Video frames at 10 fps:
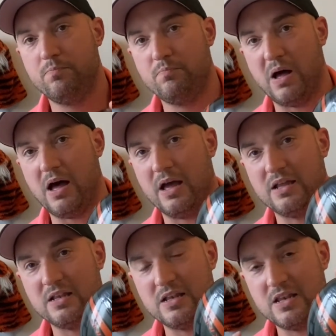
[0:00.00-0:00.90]
but
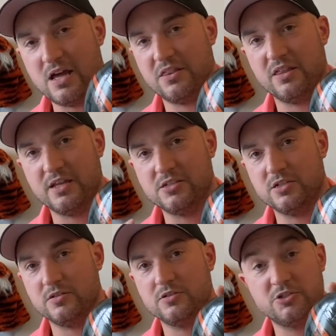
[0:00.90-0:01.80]
nothing
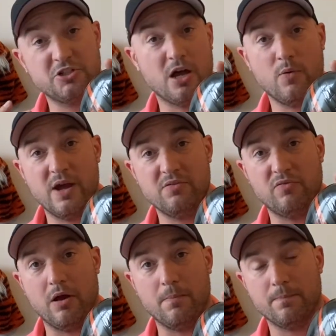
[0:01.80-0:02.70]
to shy away
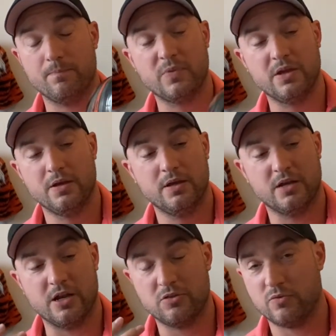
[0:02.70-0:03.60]
from.
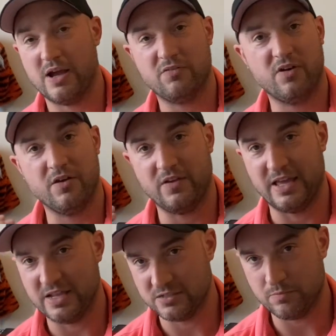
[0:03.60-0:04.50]
You know, three out of five
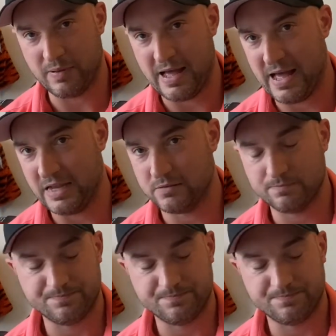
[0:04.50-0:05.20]
isn't bad,